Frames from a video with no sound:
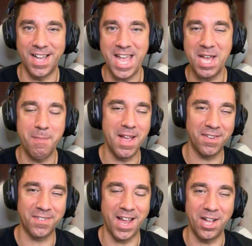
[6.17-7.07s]
AMA
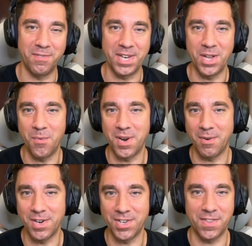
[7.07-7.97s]
style video when I
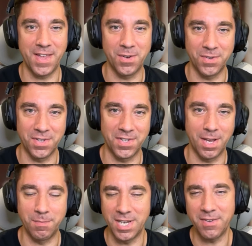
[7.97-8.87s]
reached a thousand
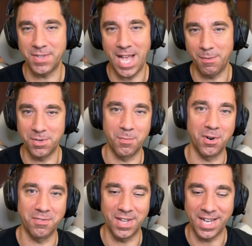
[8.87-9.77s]
subs and even that was
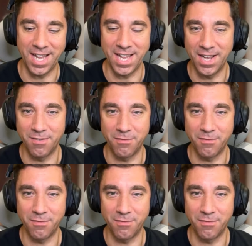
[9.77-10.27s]
more of like a uh,